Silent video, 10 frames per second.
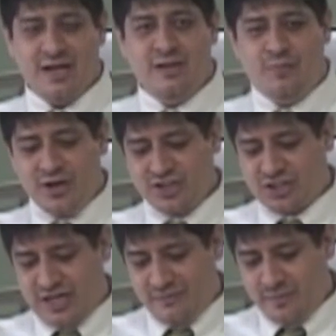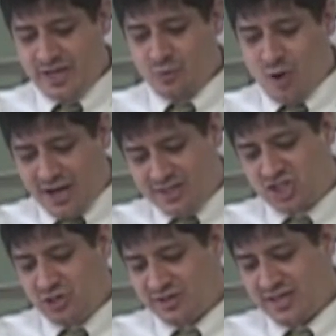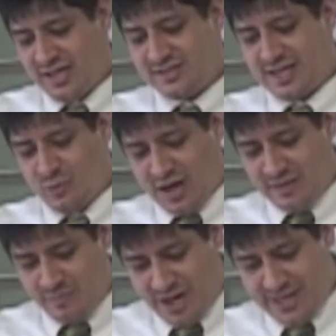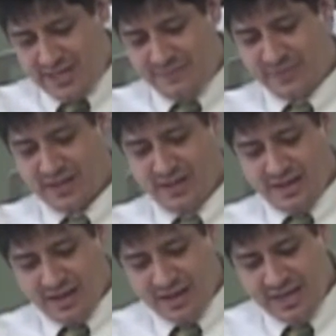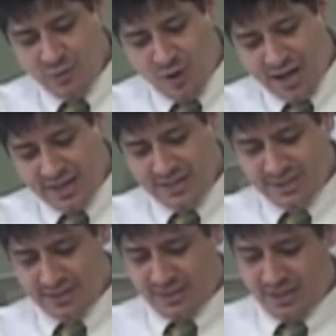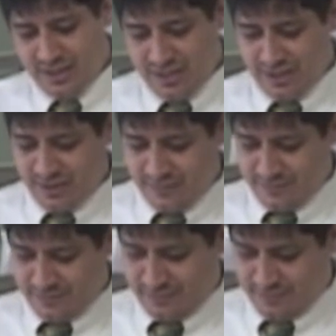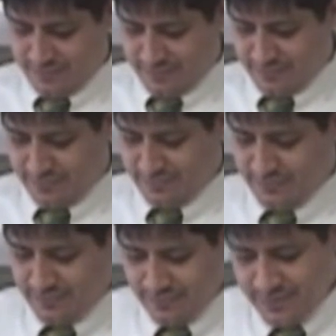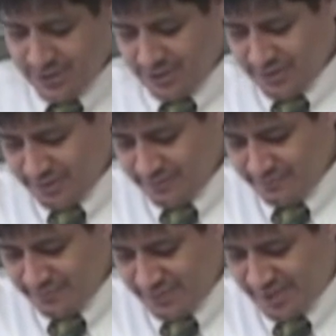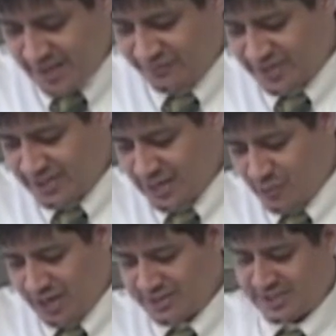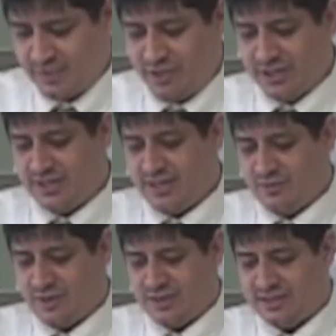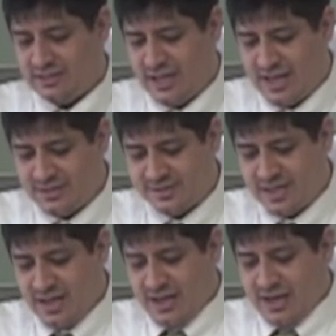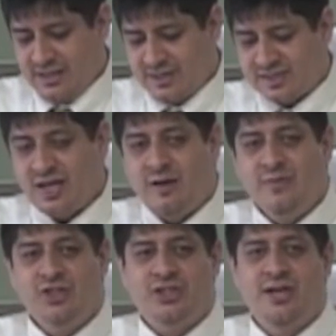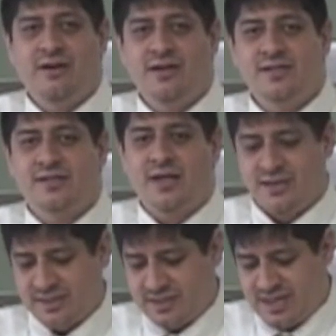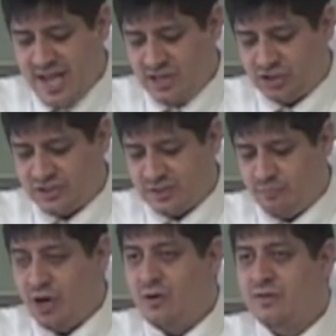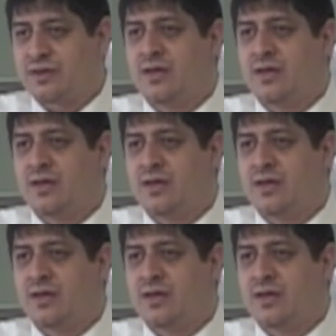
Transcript: the British government wanted two things they wanted money and they wanted uh, uh, safety, they wanted stability within the lands. And they saw missionaries as a danger to both